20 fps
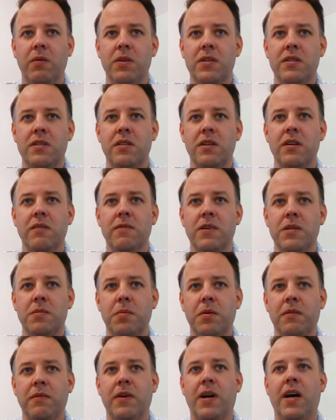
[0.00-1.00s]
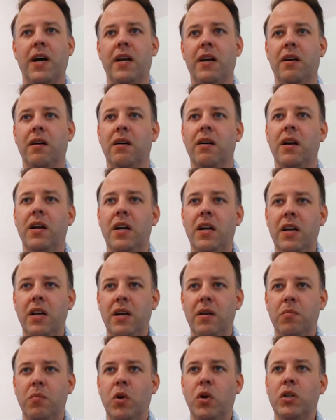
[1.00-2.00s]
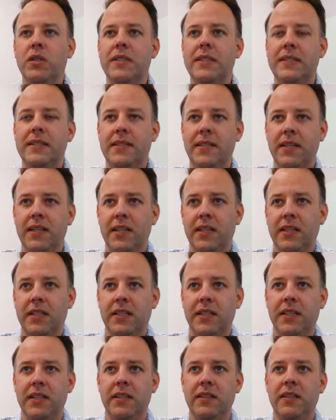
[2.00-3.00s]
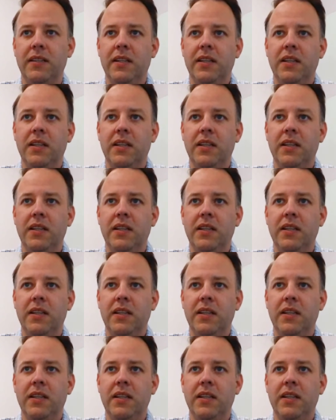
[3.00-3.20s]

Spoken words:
was service provider, multi-tenanted,